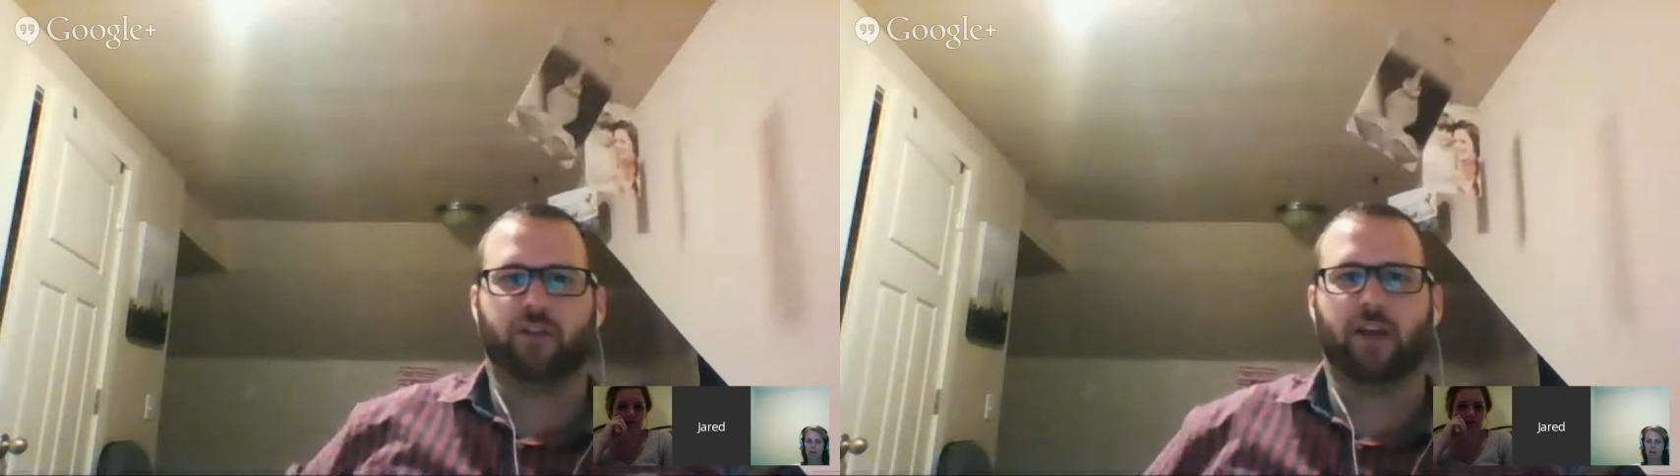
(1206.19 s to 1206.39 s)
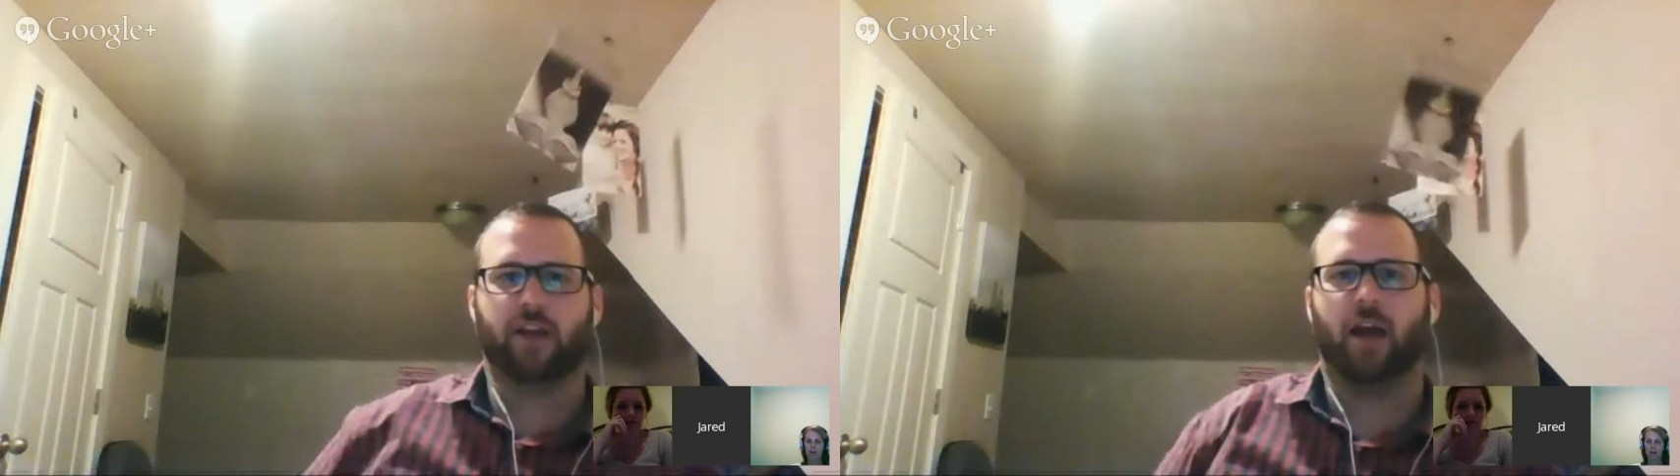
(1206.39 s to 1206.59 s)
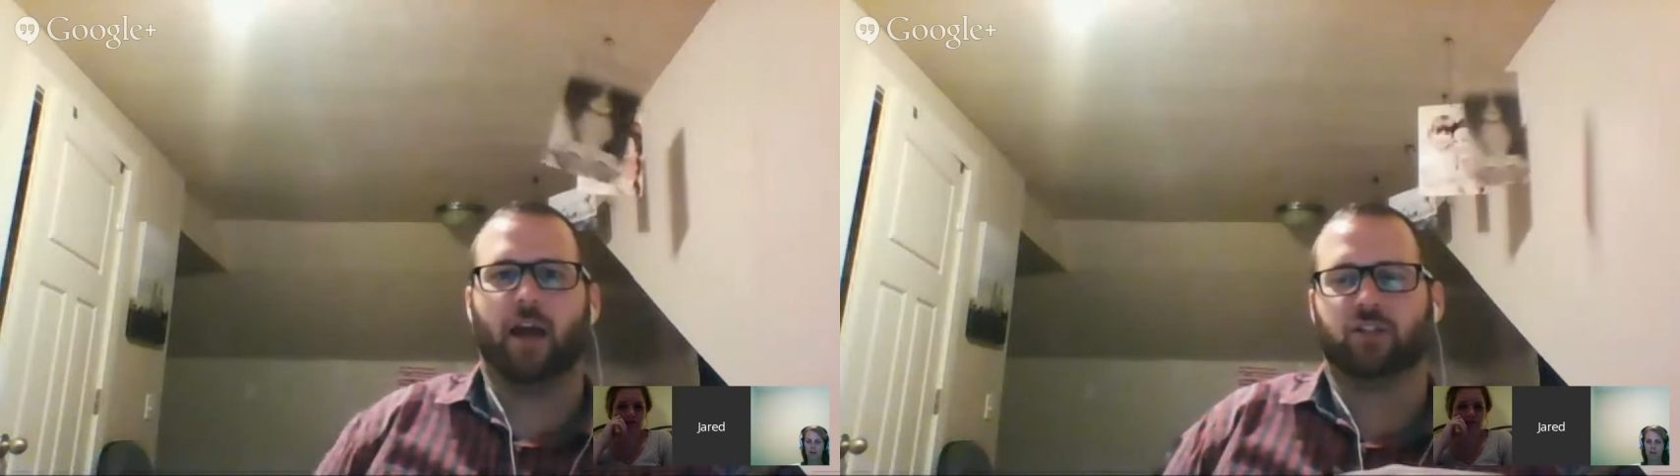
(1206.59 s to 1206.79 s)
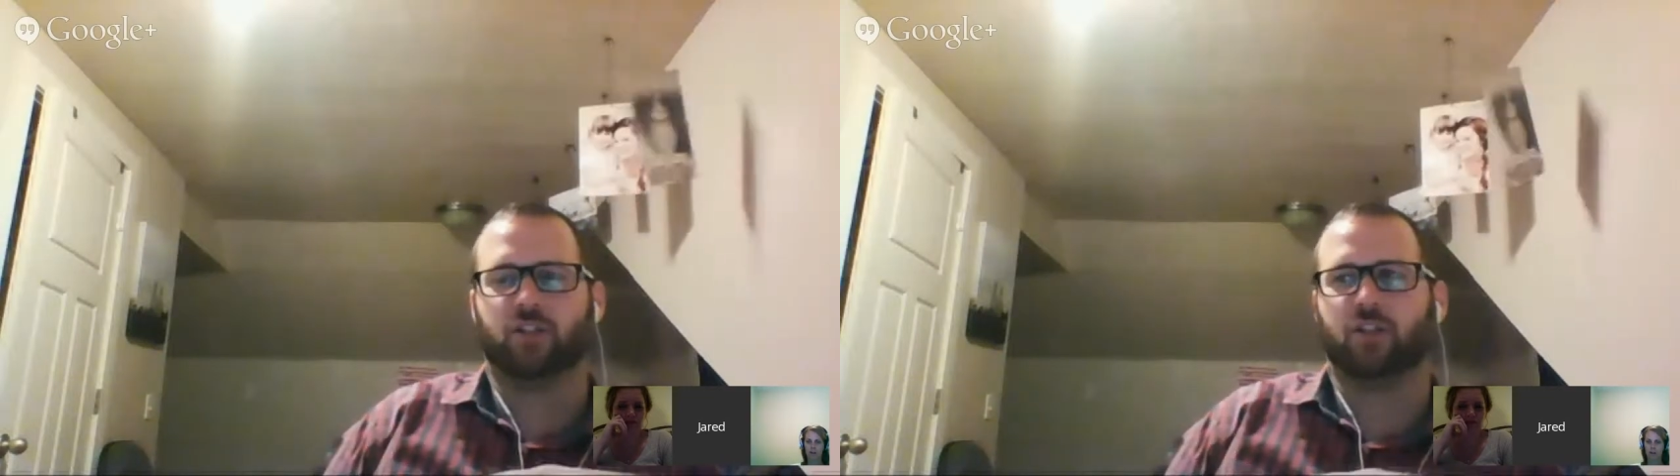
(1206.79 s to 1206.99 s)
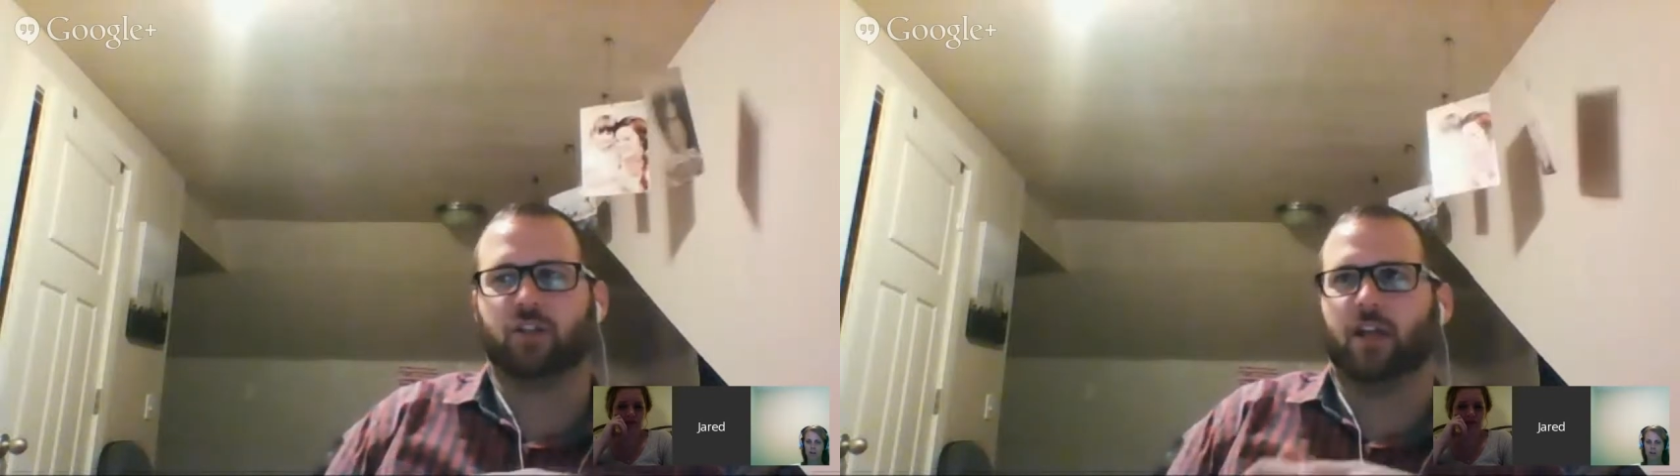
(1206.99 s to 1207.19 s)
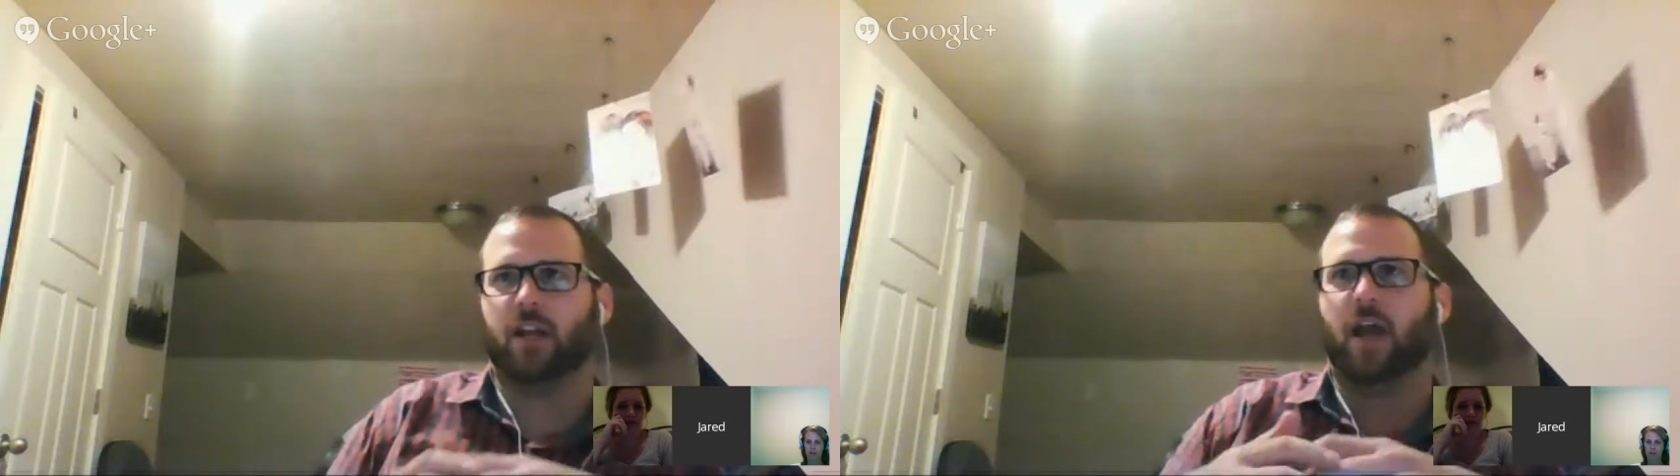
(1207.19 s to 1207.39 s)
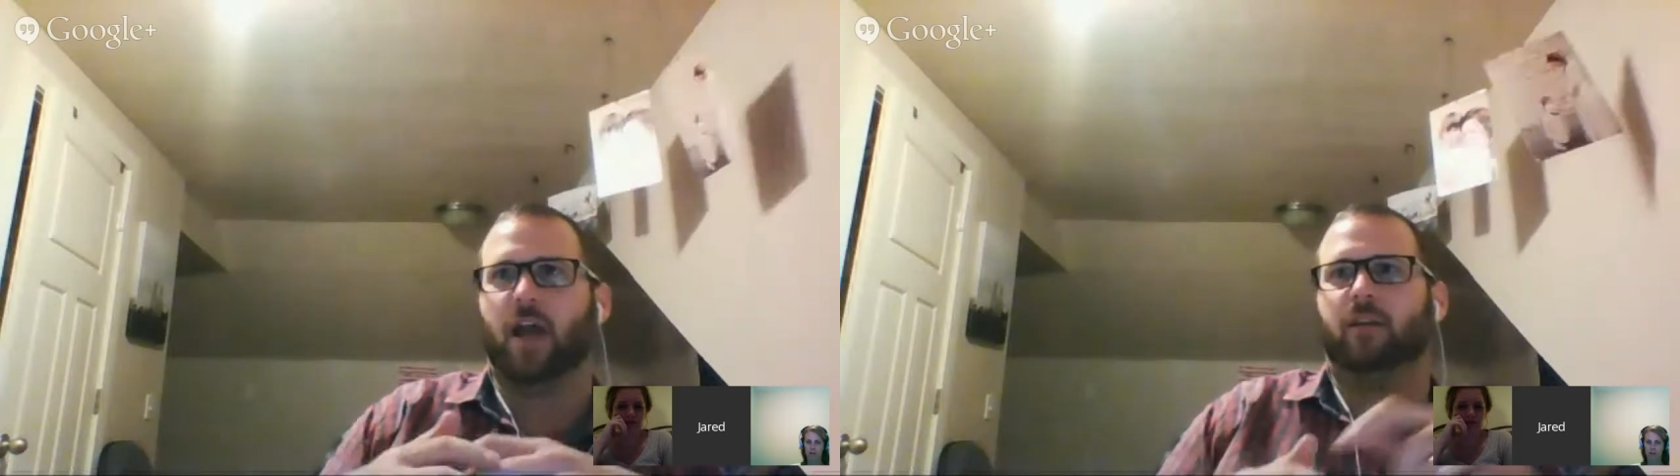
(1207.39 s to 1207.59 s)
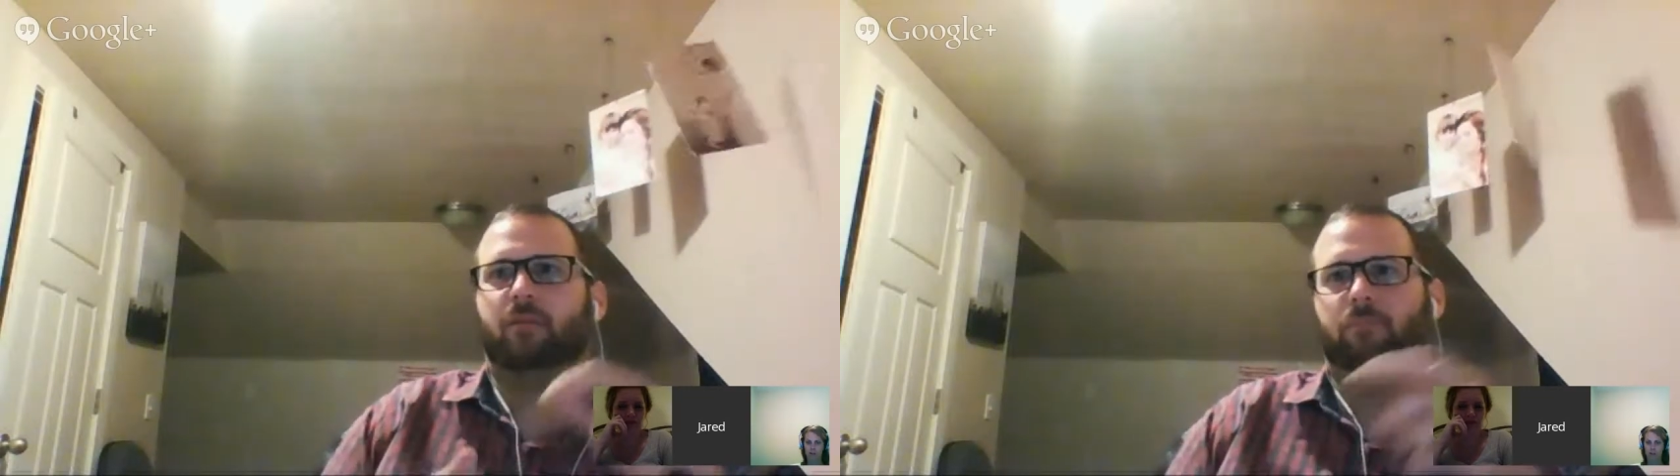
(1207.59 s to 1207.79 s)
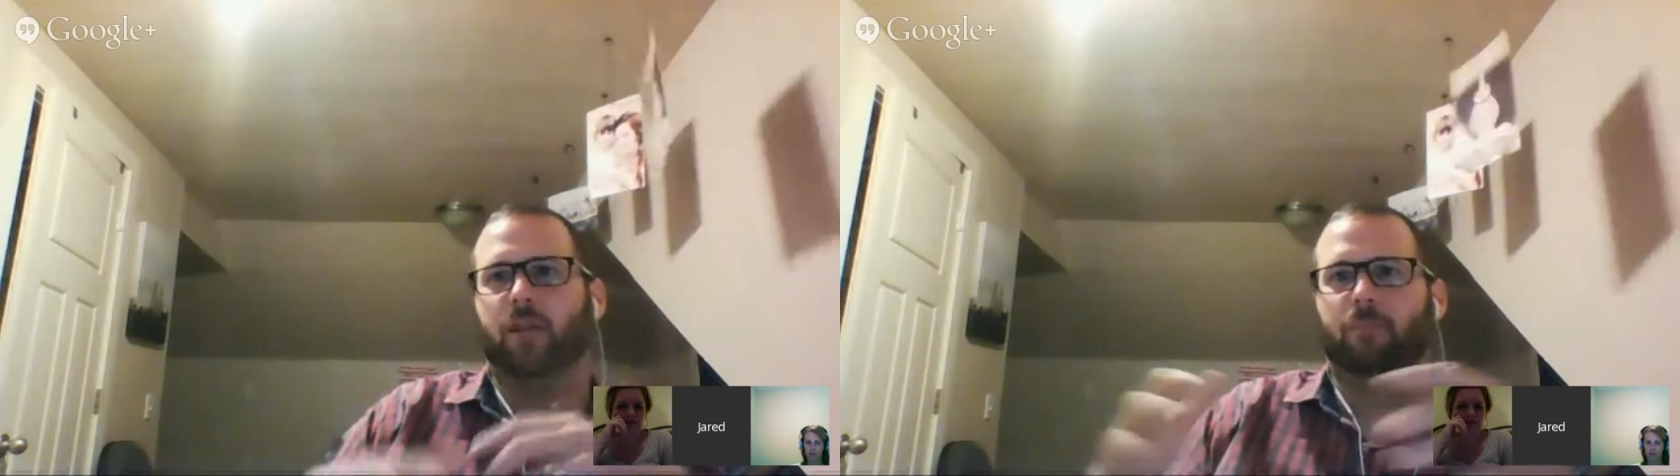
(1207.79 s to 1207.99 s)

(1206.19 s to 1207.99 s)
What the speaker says: so you had 9 people,